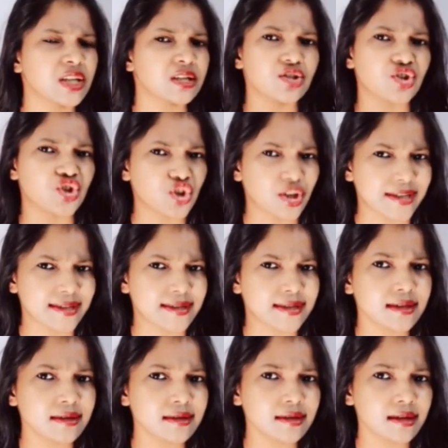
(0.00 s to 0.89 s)
just
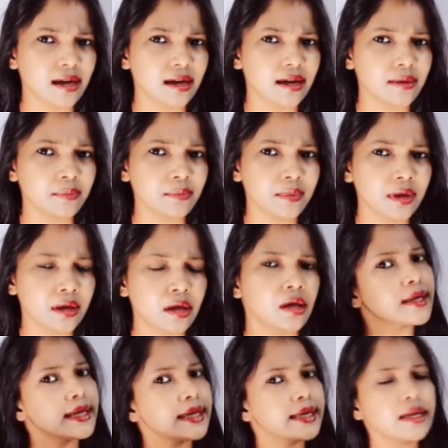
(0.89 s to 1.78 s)
in time,
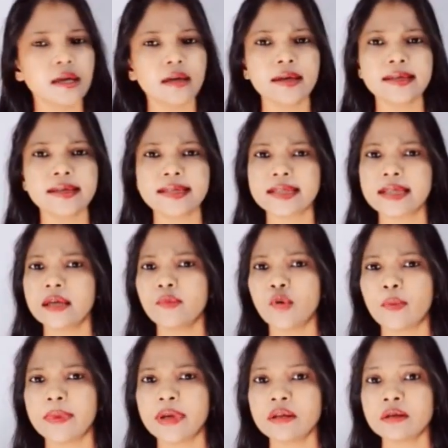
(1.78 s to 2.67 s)
in a critical
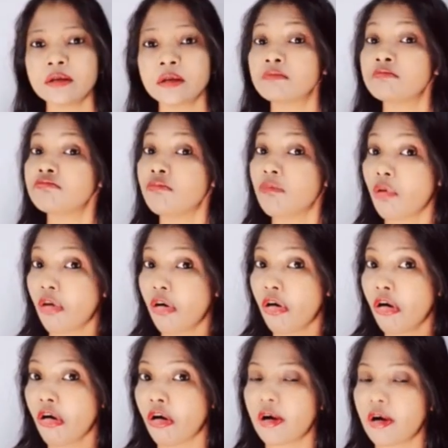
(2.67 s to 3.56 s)
moment,
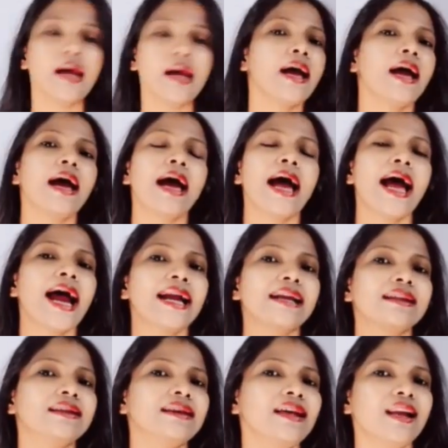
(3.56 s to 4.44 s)
or
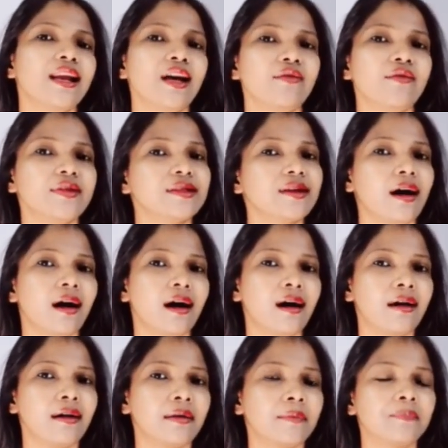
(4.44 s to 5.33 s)
at the 11th
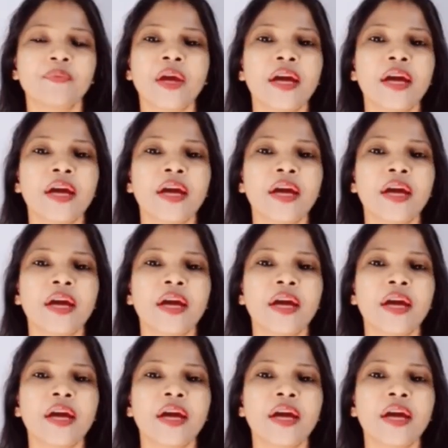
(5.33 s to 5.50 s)
hour.